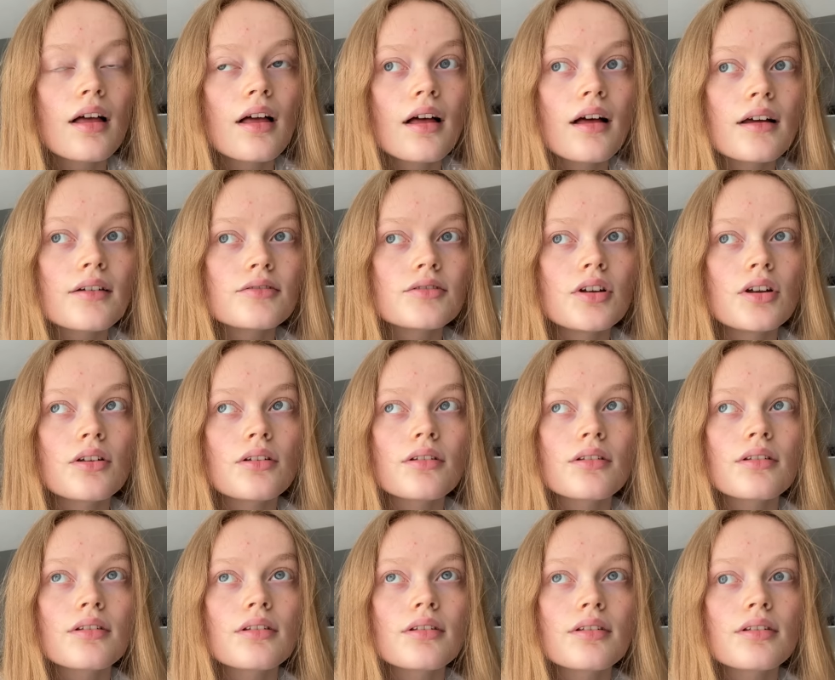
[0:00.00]
I've not
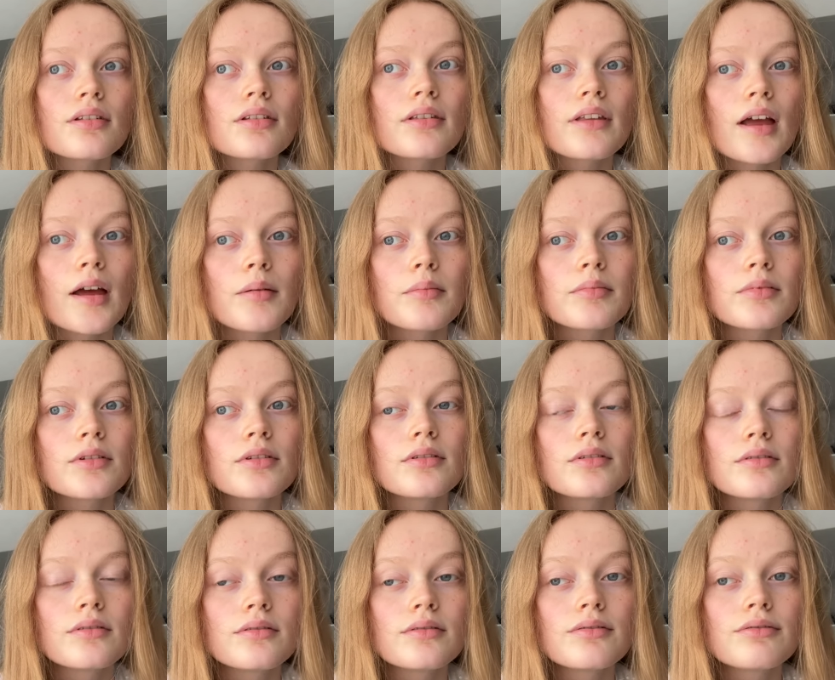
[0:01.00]
stepped
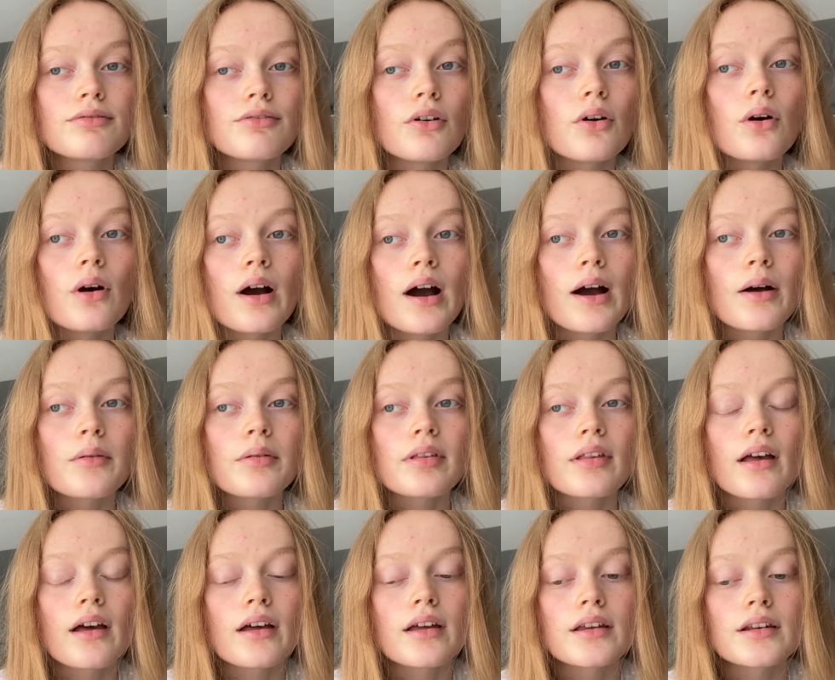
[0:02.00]
foot
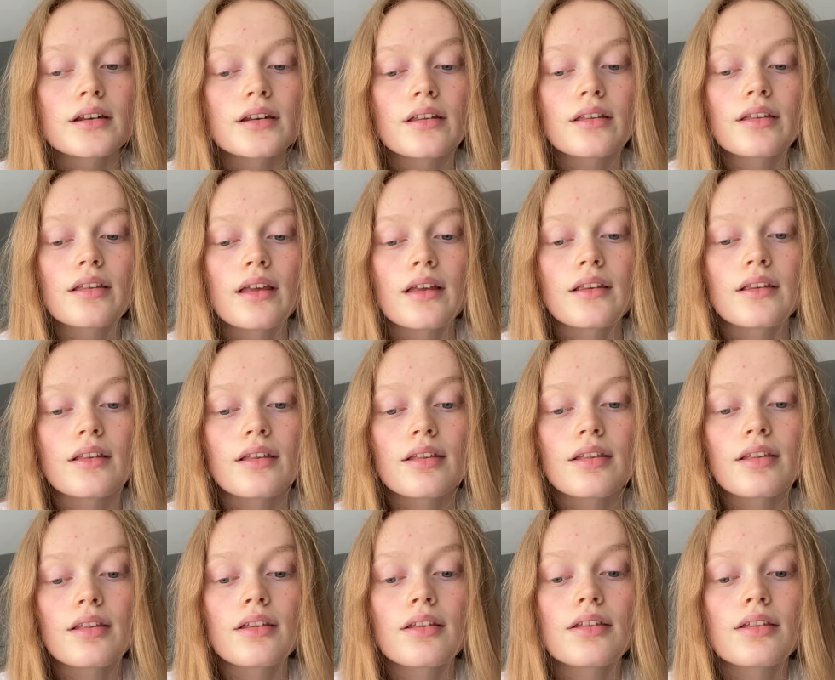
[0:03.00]
outside
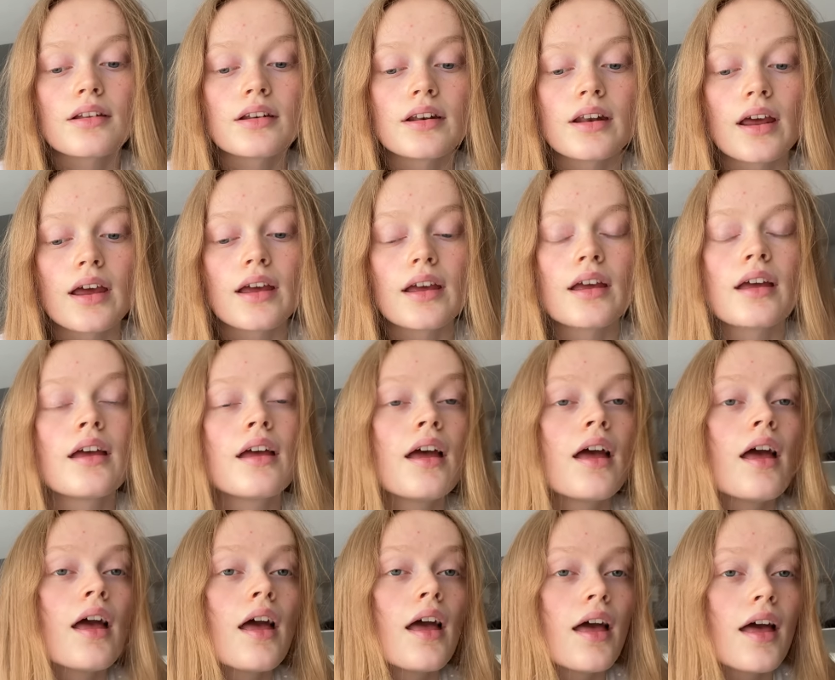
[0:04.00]
since Sunday,
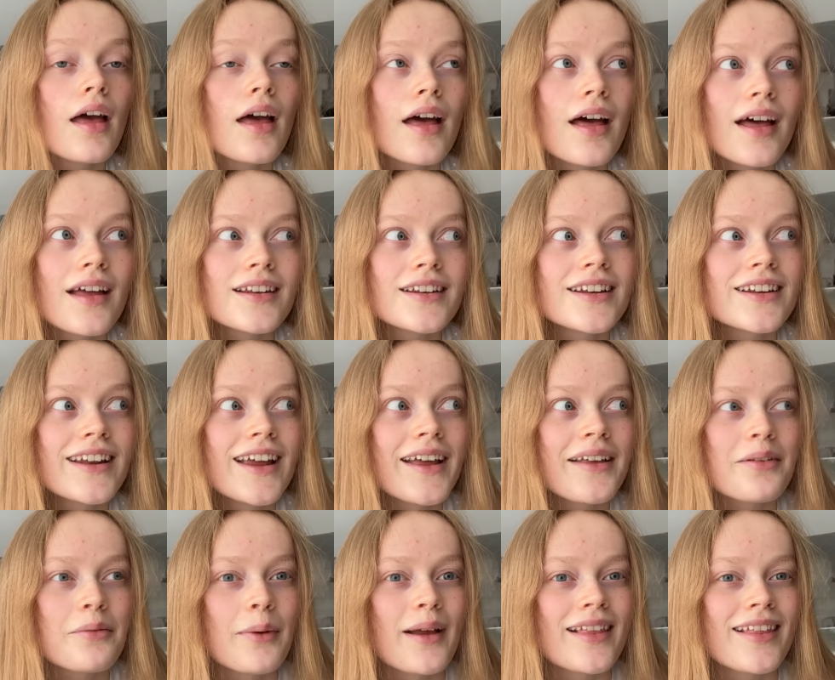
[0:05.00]
and today
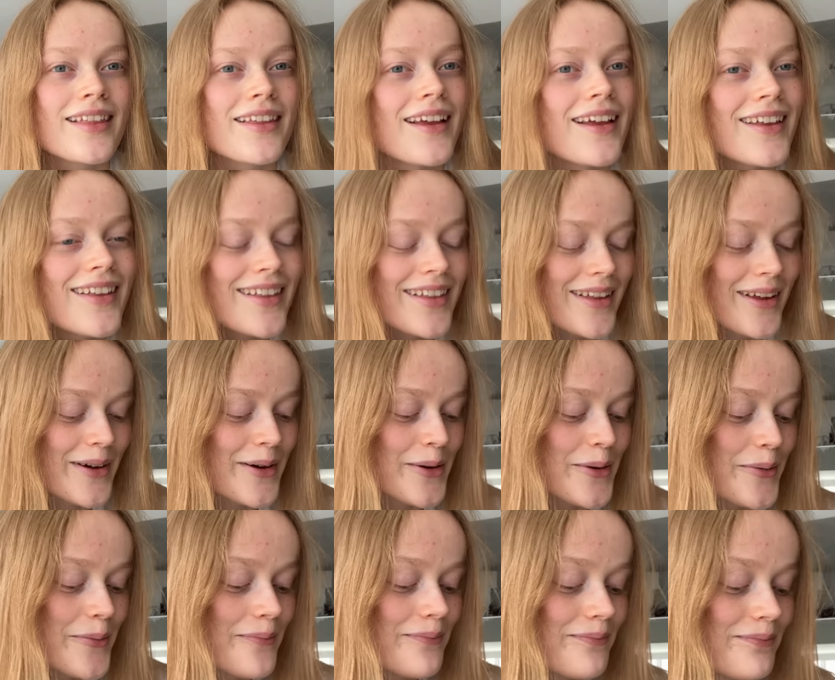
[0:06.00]
is Wednesday,
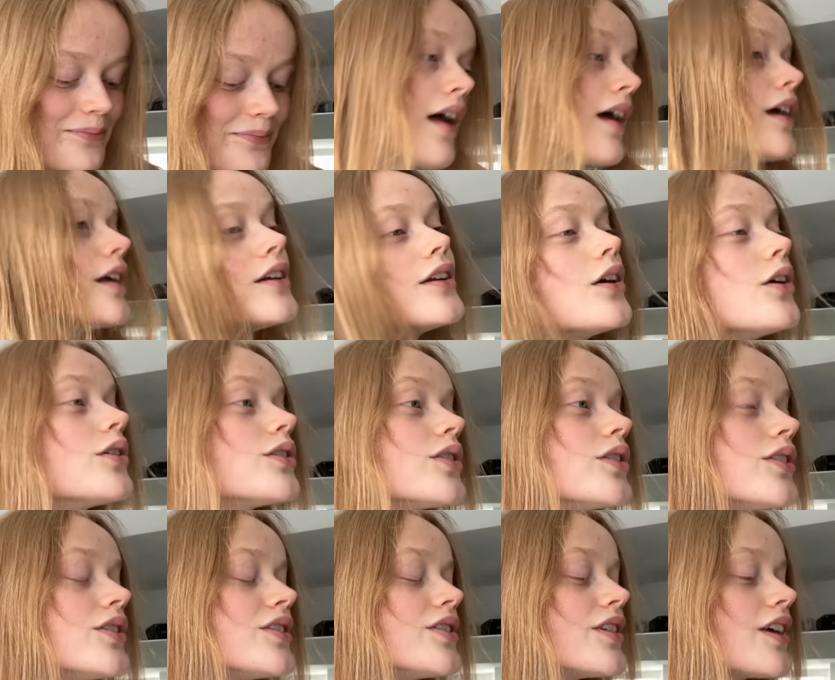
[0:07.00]
so not
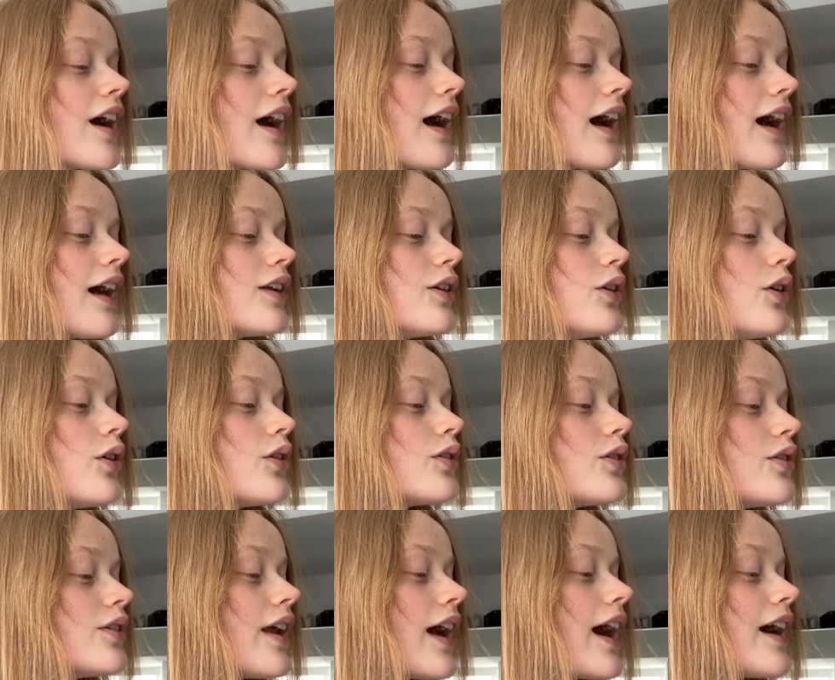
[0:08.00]
good. Not
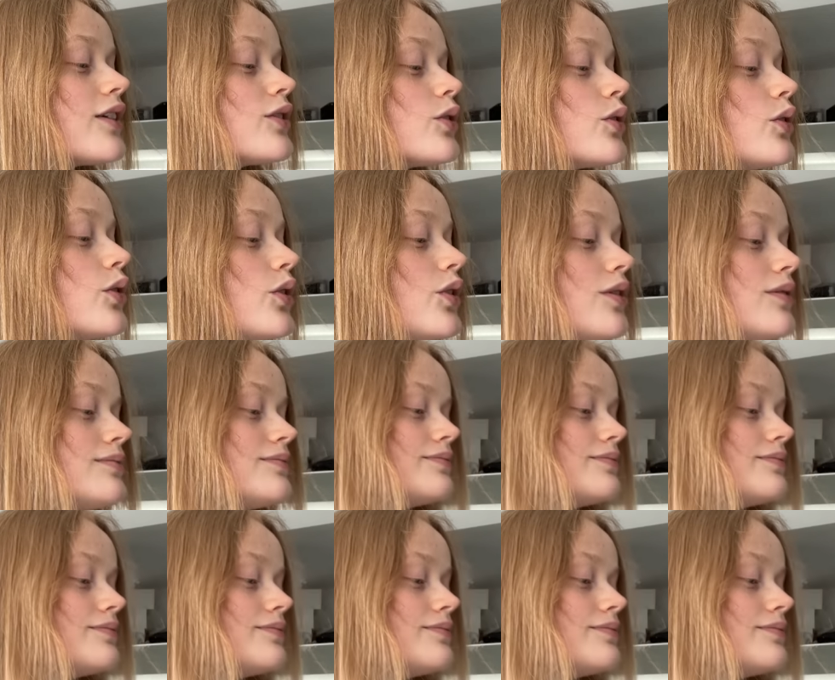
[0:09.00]
good at all.